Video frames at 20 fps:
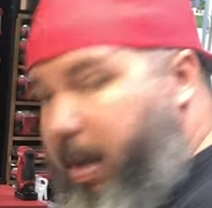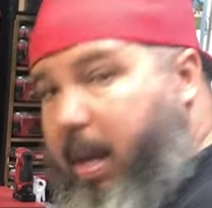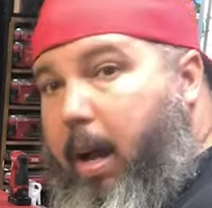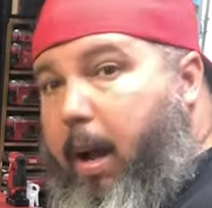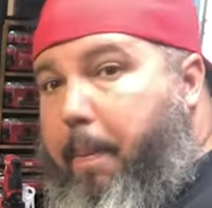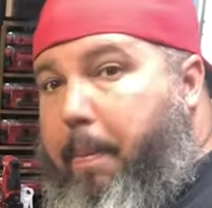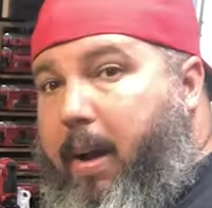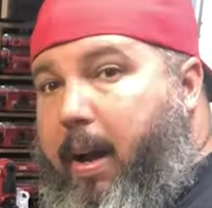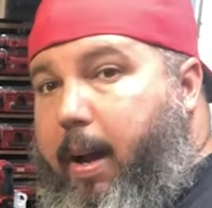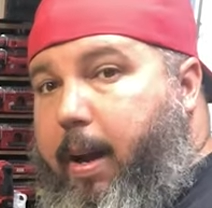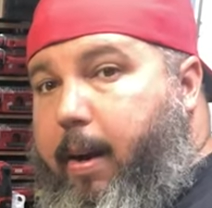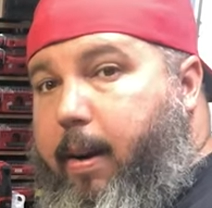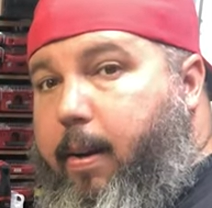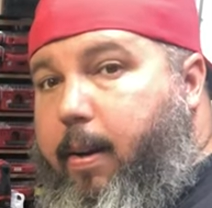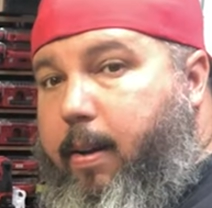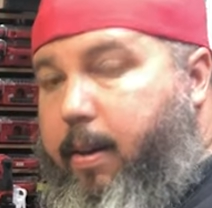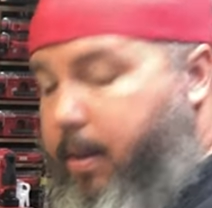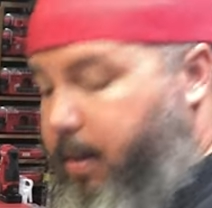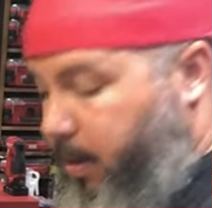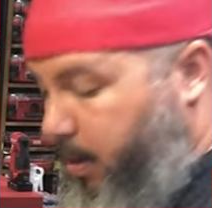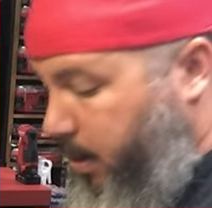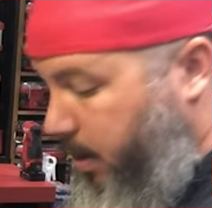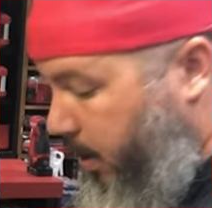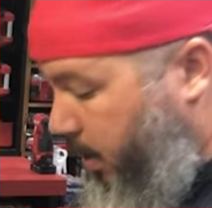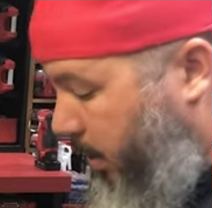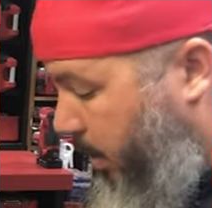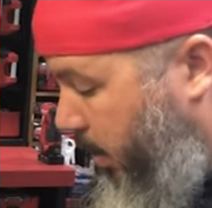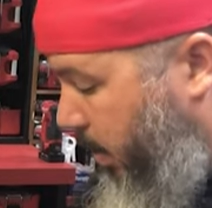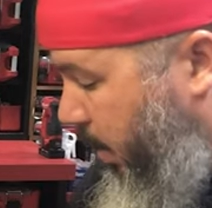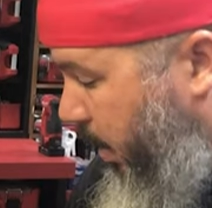be up higher
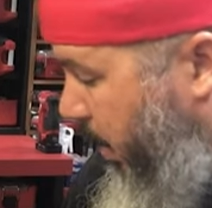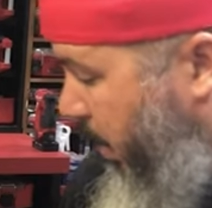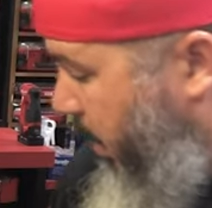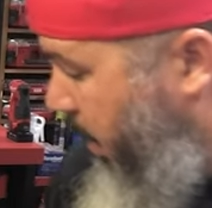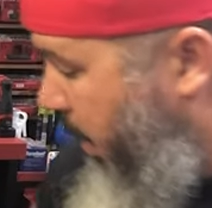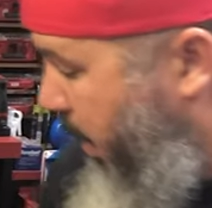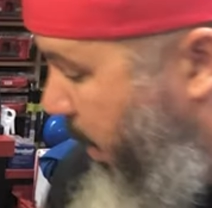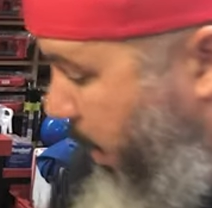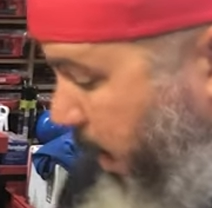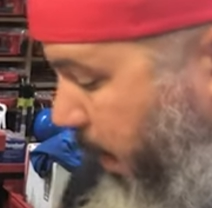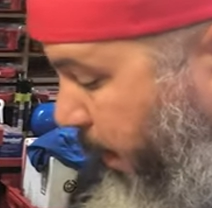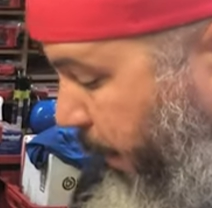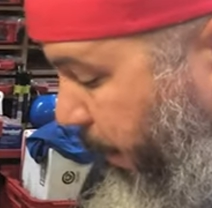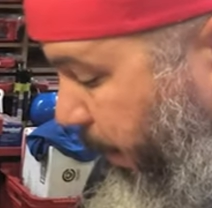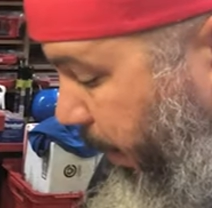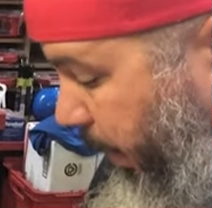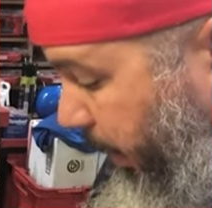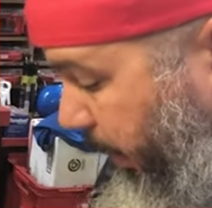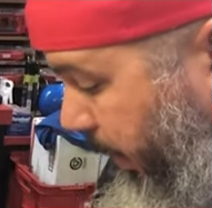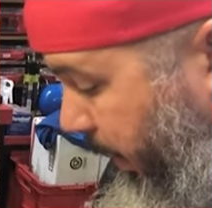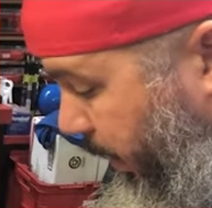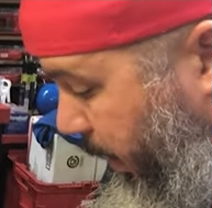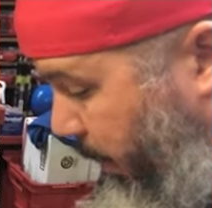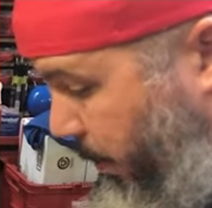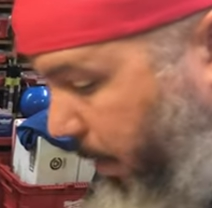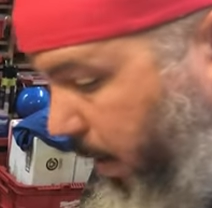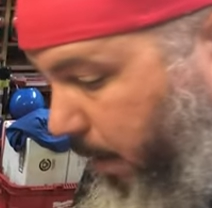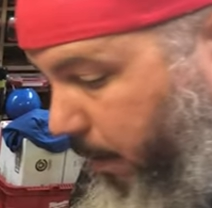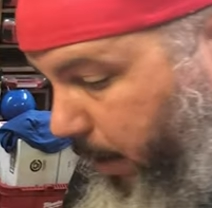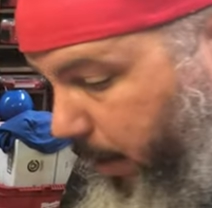uh, for the lid to
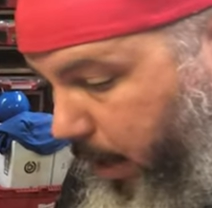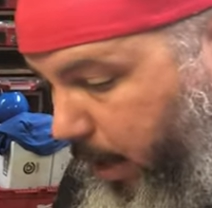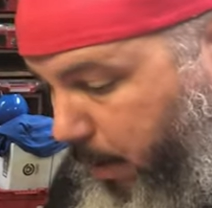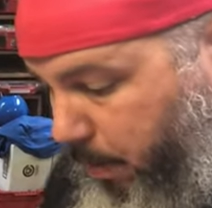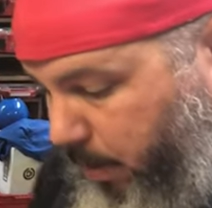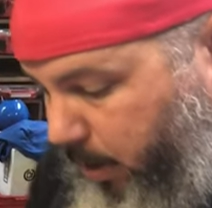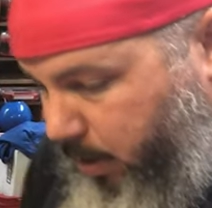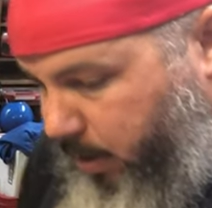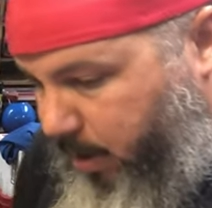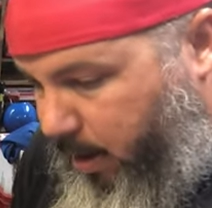be able to keep the